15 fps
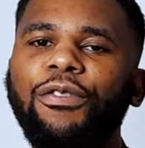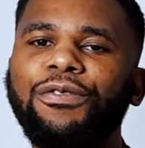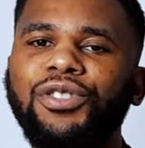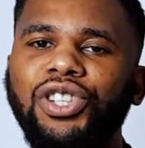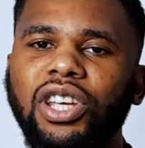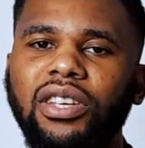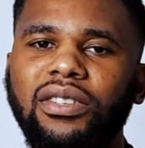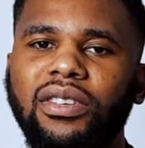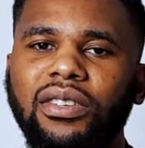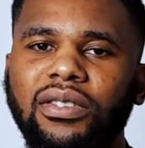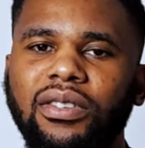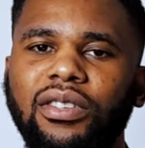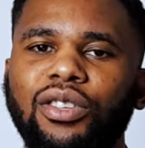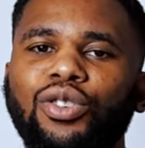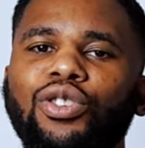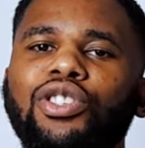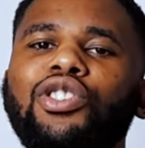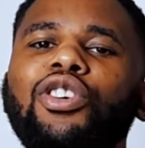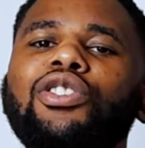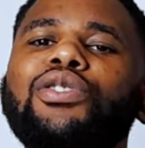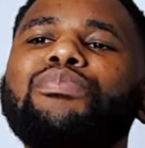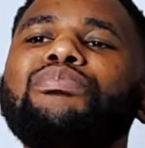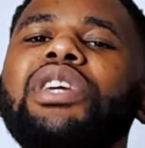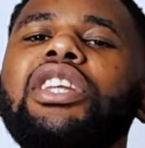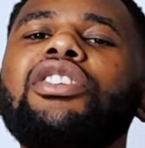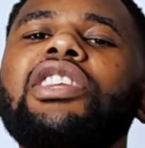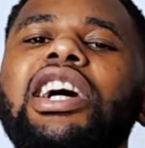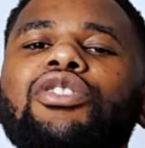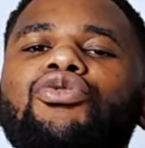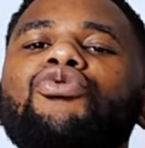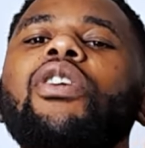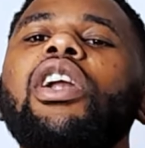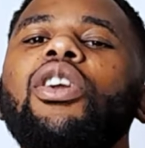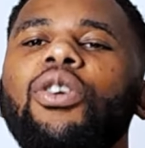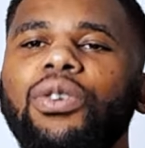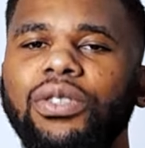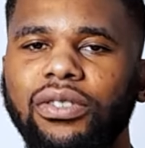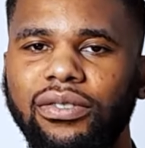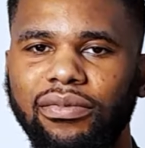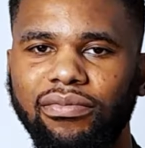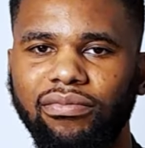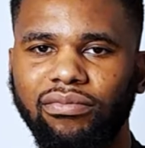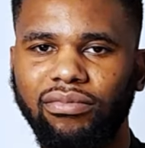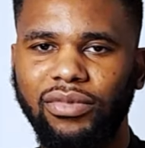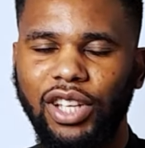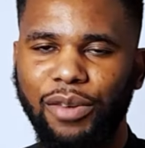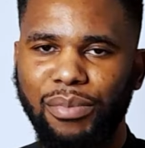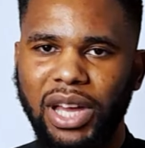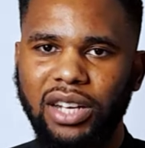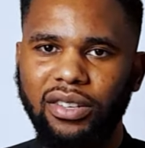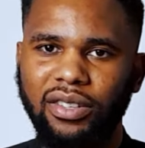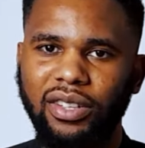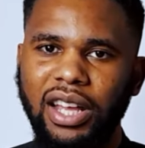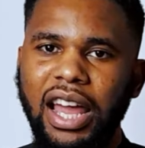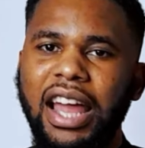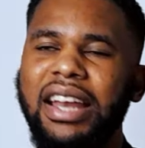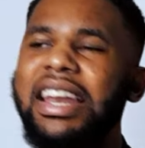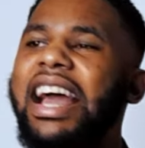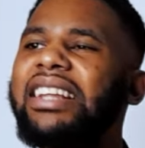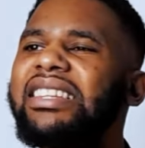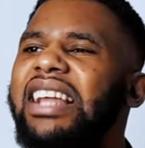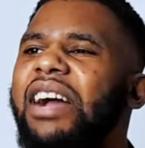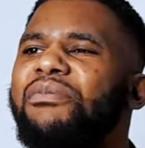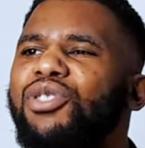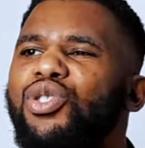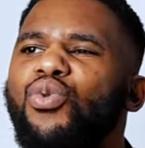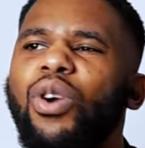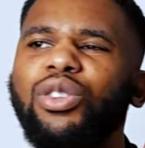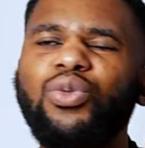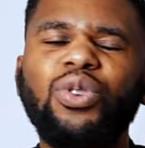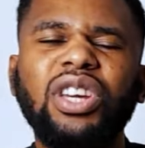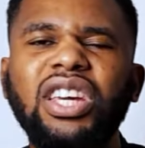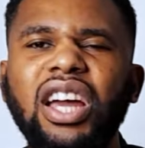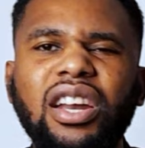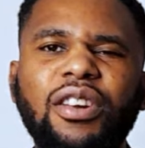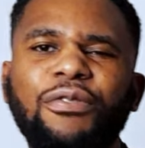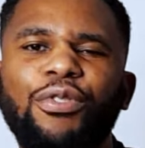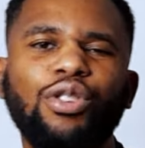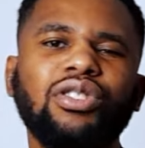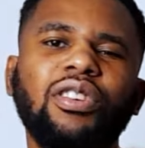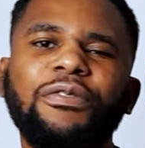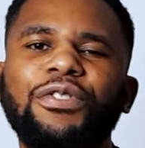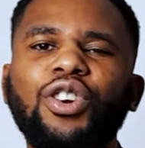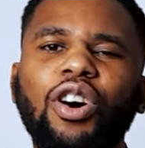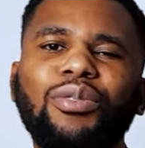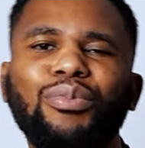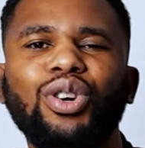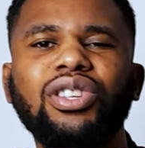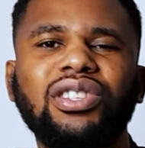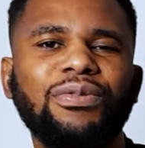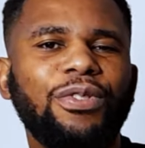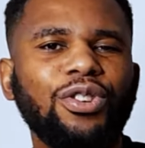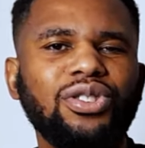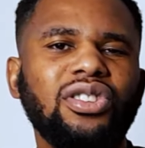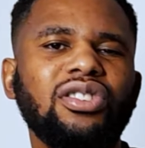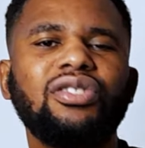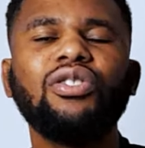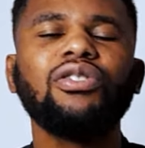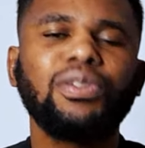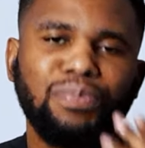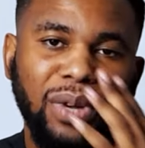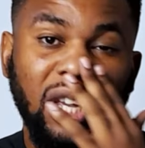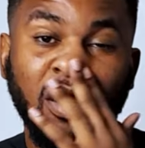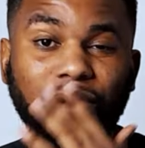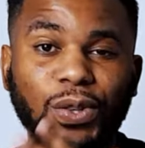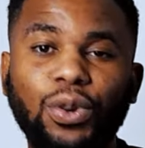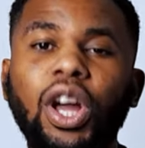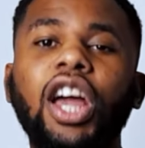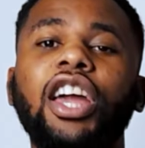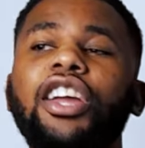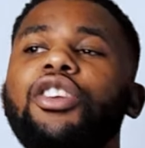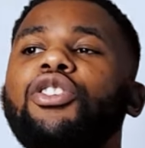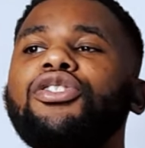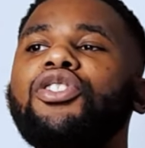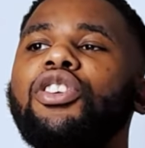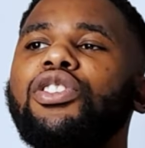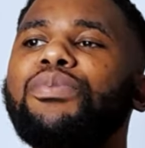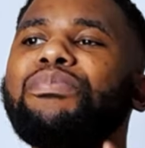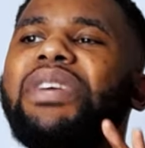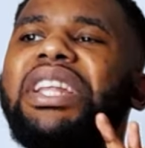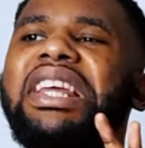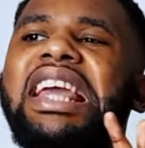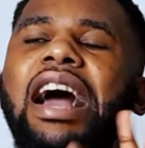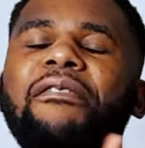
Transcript: of Jesus does not mean that you are alone. Amen. There are times you want to hear the voice of God, but his voice is not speaking to you. It does not mean he